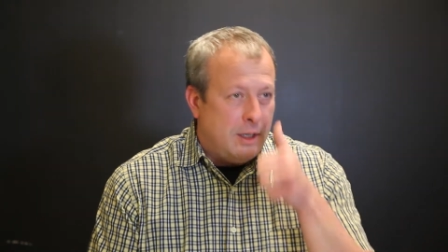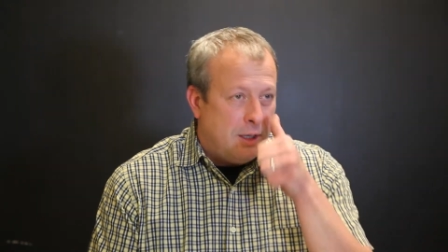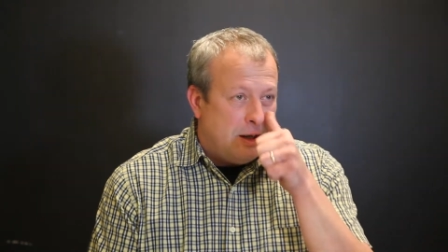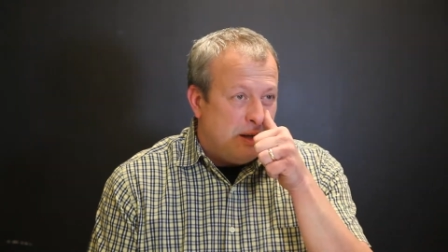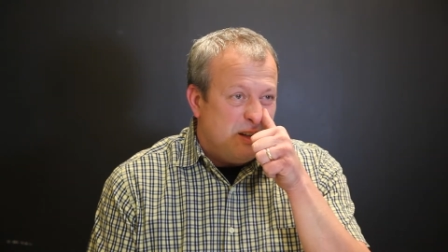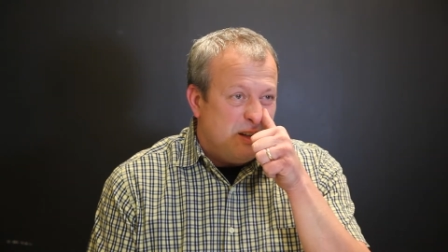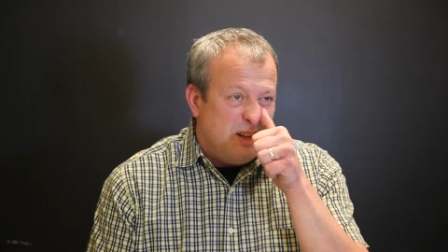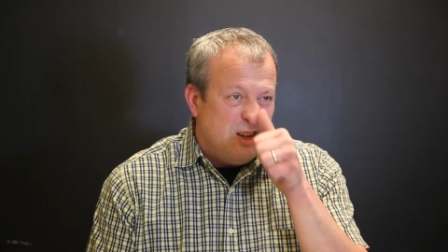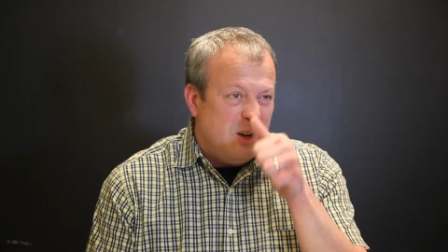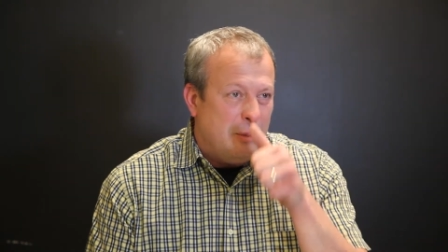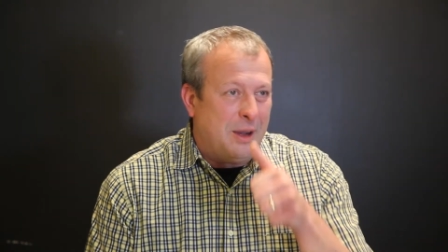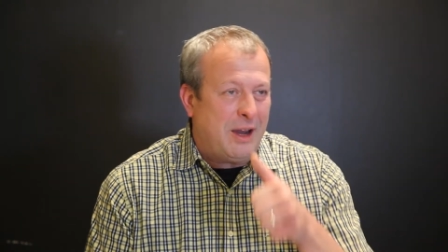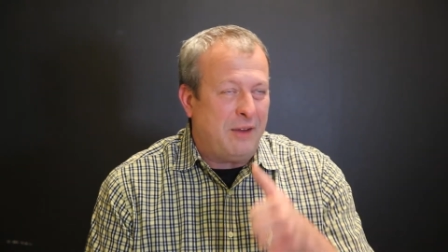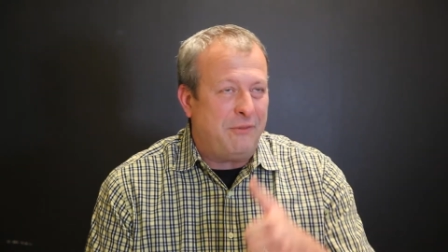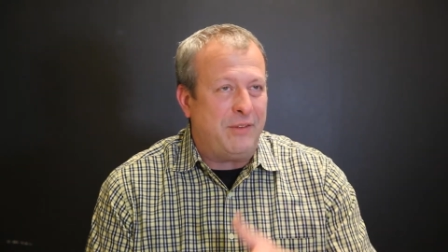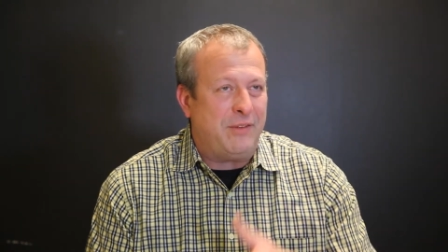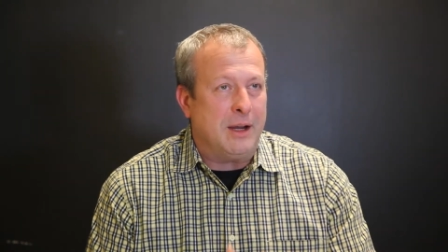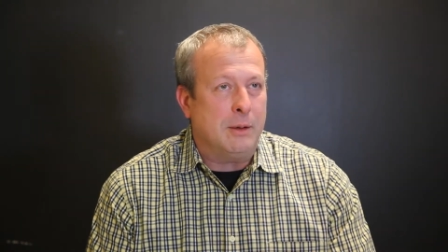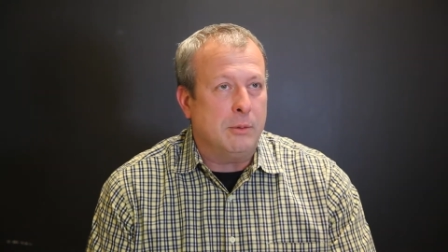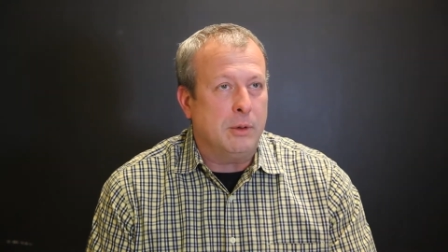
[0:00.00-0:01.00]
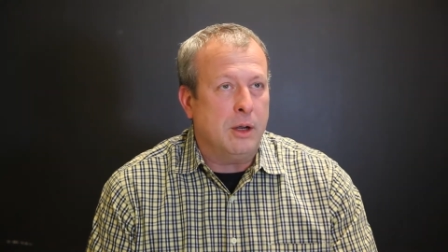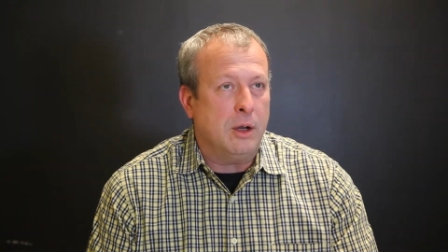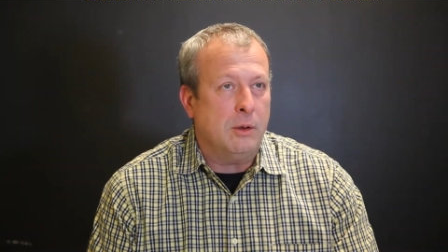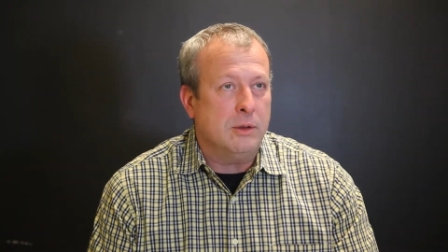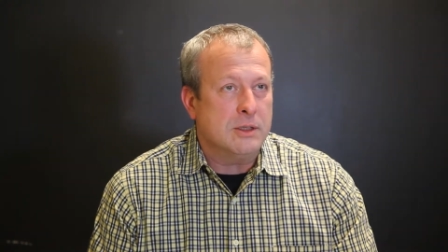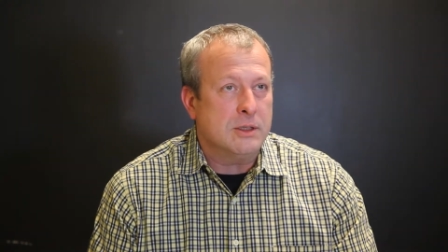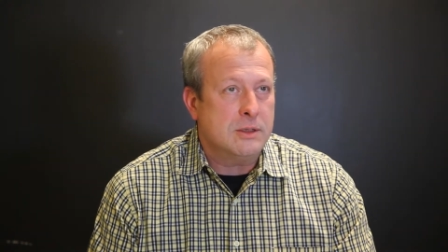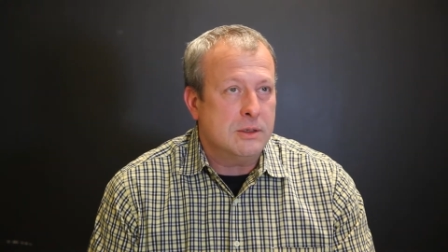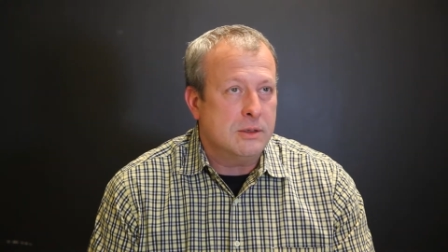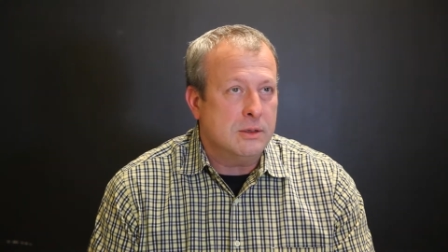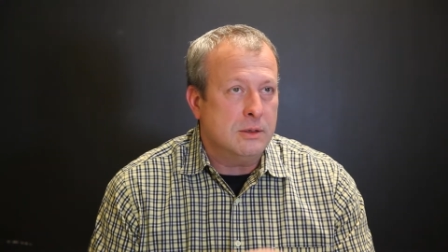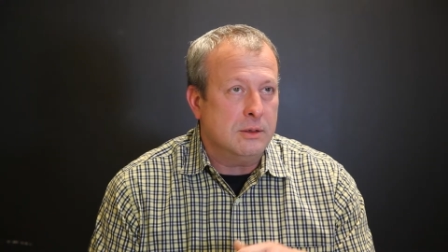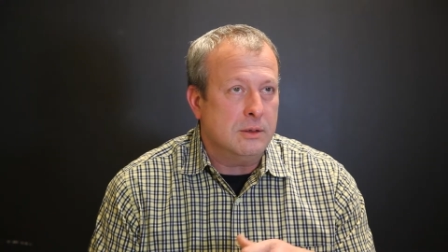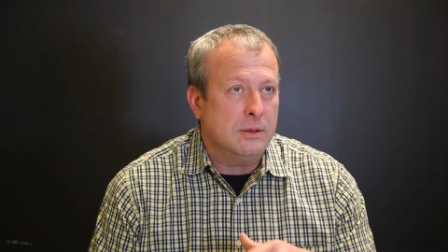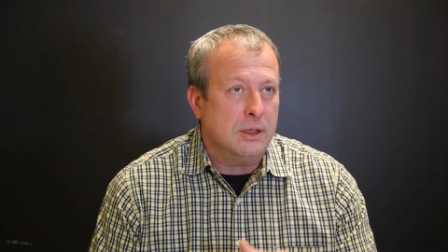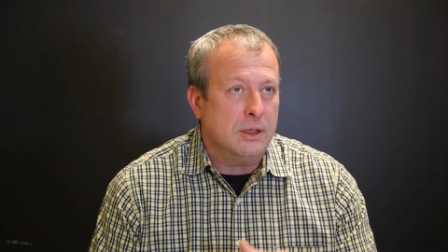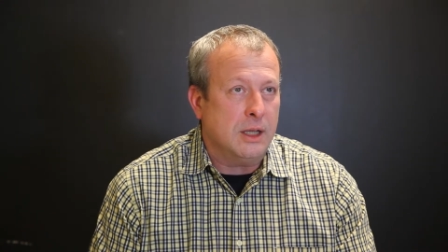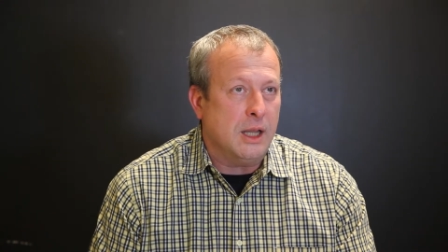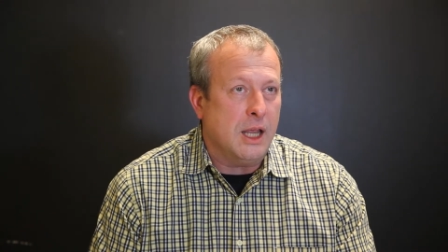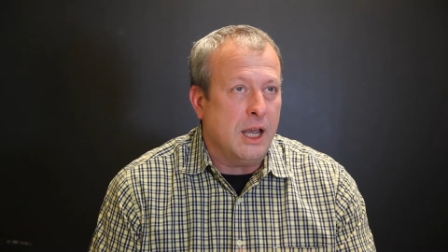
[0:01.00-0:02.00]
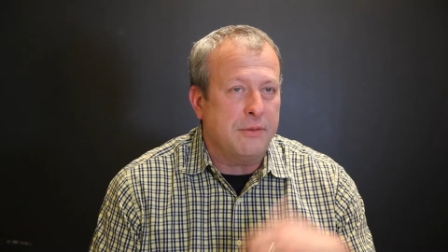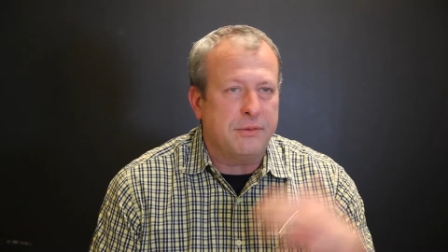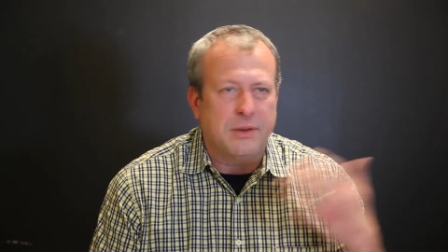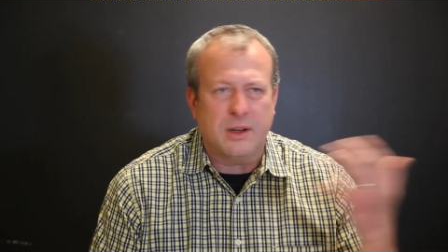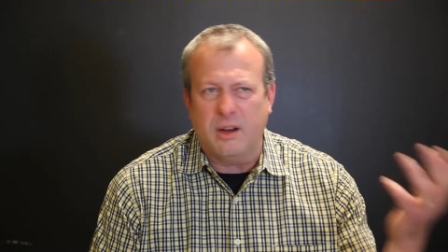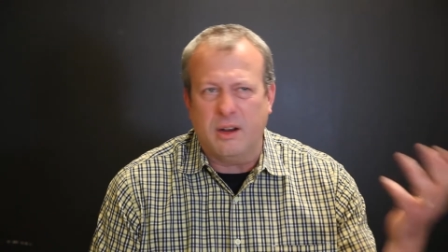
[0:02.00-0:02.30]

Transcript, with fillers: and you know my family always left